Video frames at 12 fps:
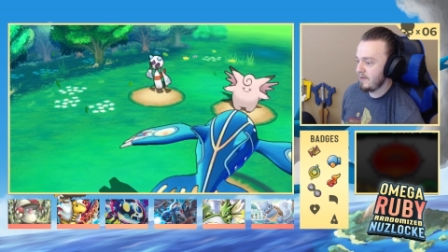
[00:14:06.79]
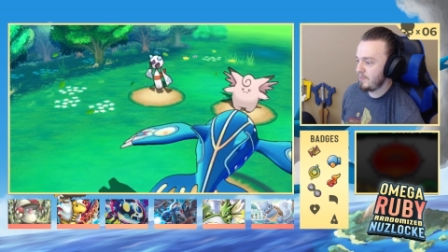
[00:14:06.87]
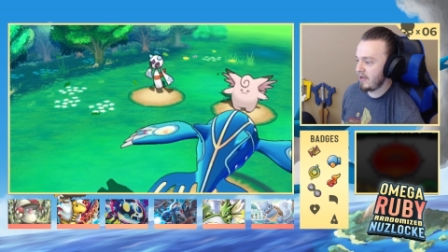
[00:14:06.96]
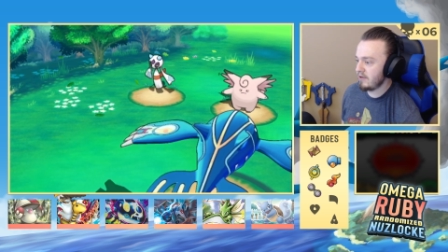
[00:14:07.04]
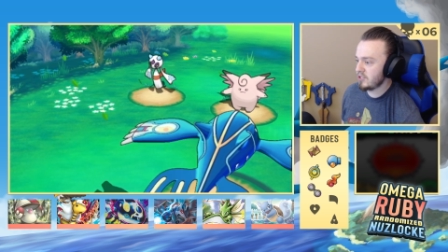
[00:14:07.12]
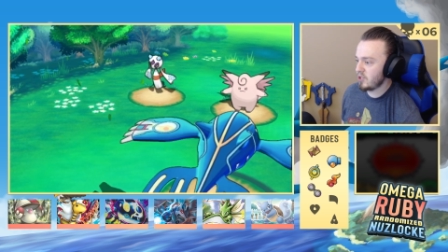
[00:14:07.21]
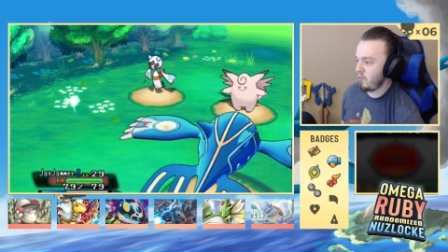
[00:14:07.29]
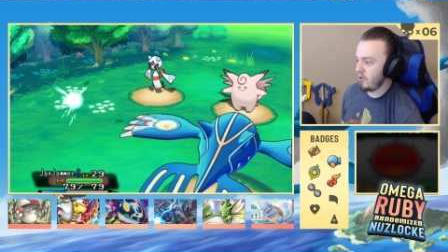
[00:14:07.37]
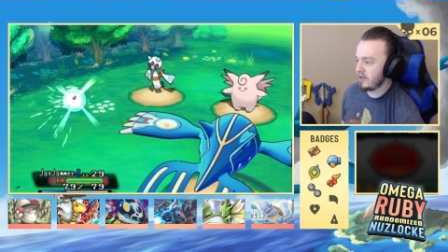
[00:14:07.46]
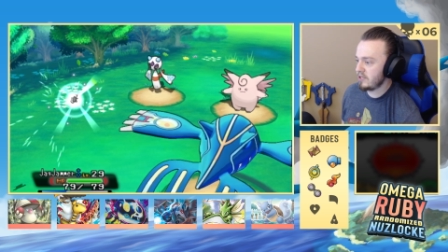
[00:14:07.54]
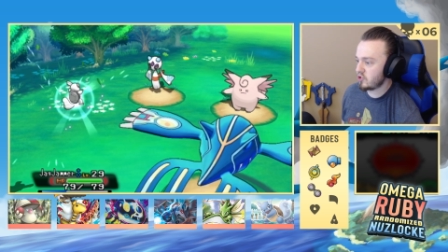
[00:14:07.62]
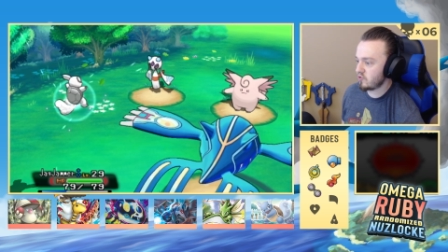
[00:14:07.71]
but I also
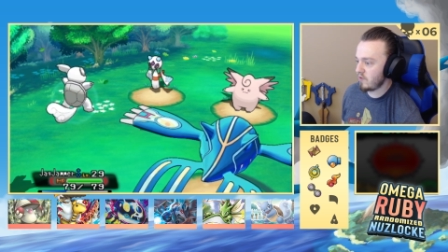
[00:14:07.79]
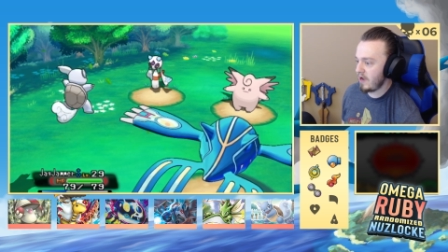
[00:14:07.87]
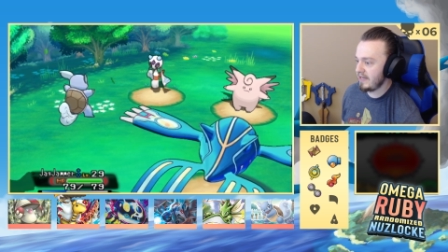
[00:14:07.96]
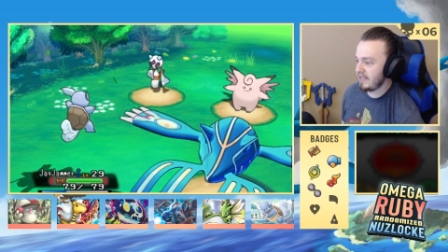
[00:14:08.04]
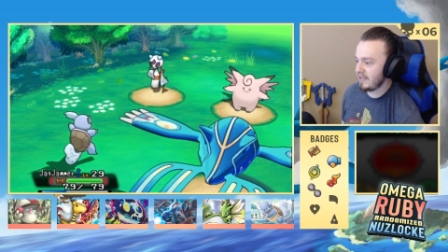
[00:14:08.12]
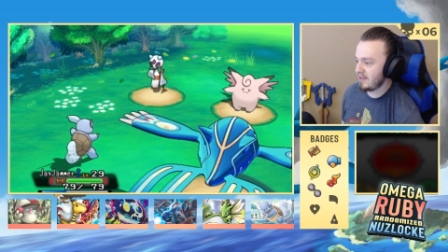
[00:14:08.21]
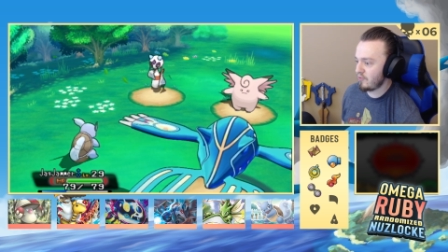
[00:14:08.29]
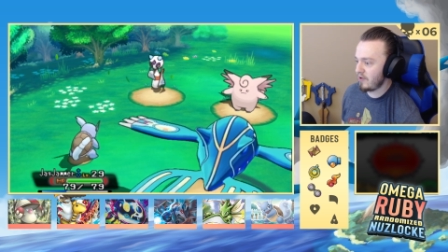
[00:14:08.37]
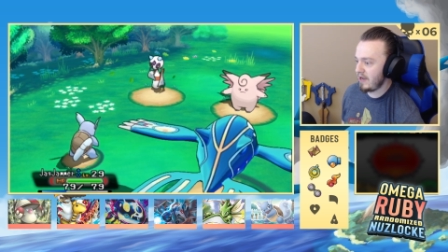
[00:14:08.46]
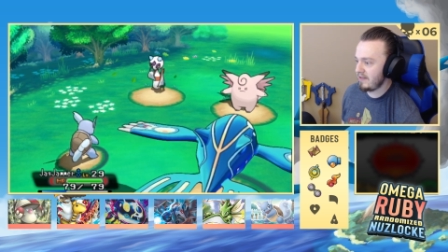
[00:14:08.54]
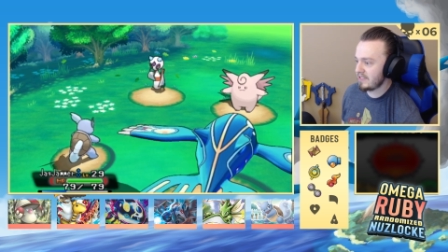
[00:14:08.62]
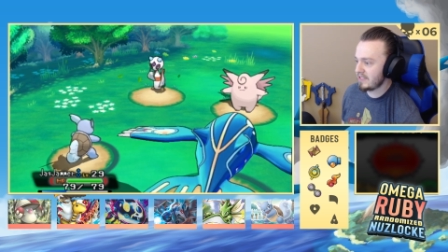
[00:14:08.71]
want to try to get the
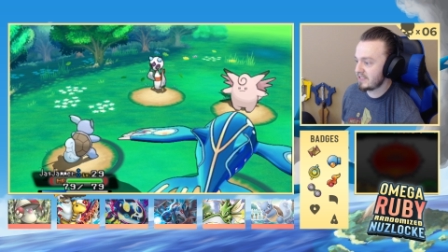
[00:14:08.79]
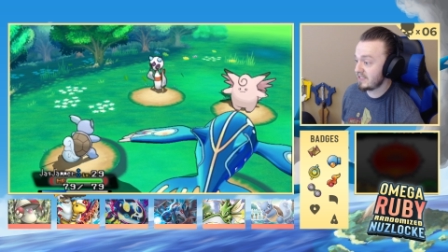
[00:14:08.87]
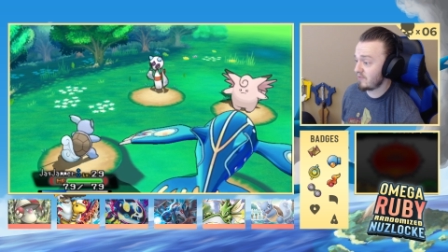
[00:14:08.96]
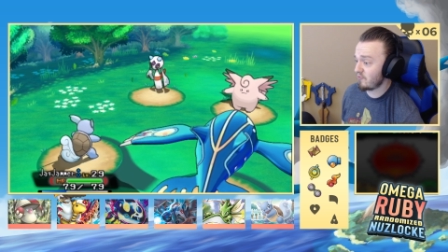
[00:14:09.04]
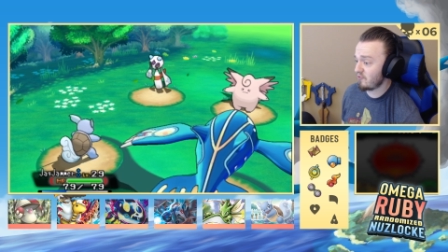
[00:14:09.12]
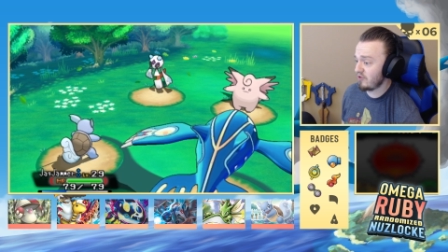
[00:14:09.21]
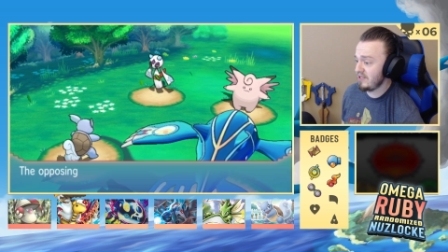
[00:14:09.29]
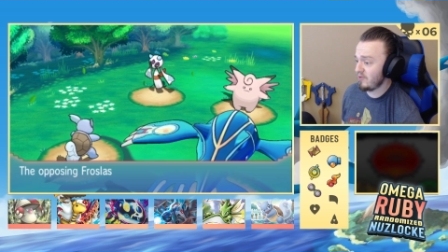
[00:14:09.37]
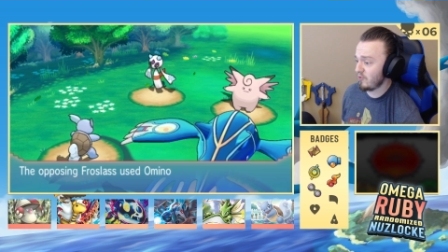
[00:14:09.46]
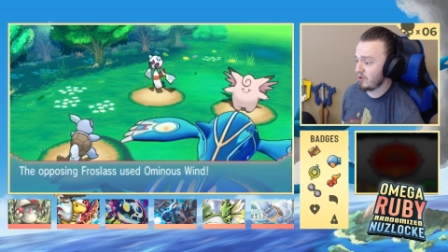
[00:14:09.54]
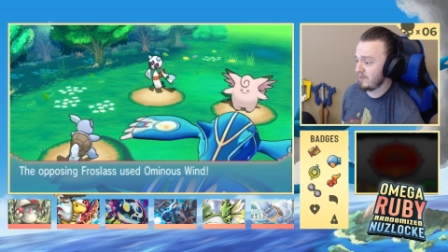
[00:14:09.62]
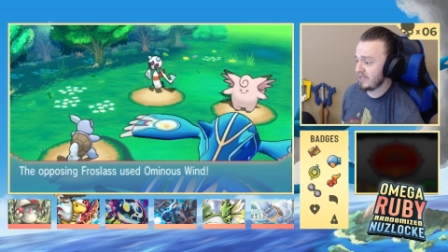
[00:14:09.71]
paralysis because I'm really
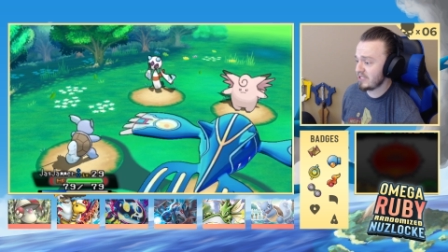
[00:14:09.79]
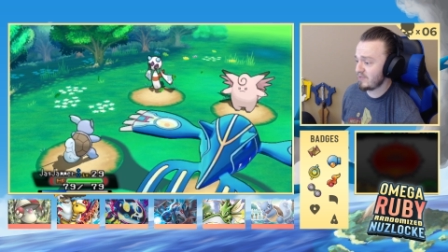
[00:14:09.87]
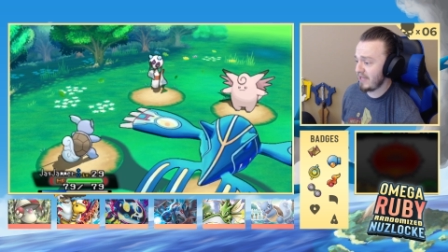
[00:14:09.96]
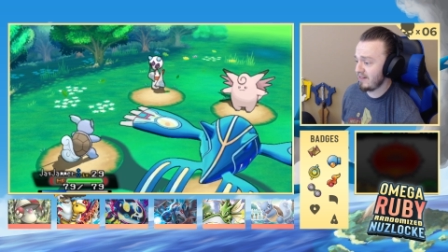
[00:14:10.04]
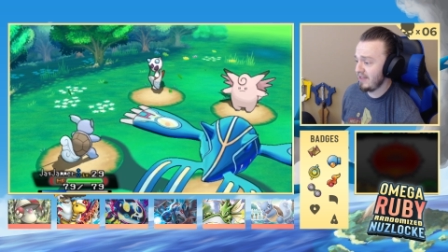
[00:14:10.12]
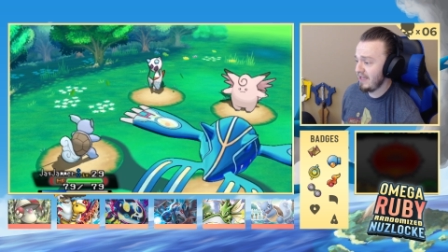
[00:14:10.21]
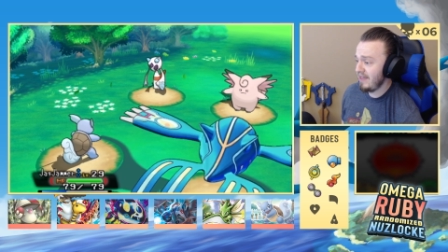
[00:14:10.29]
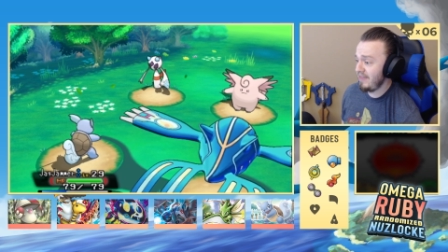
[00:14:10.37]
worried about this battle.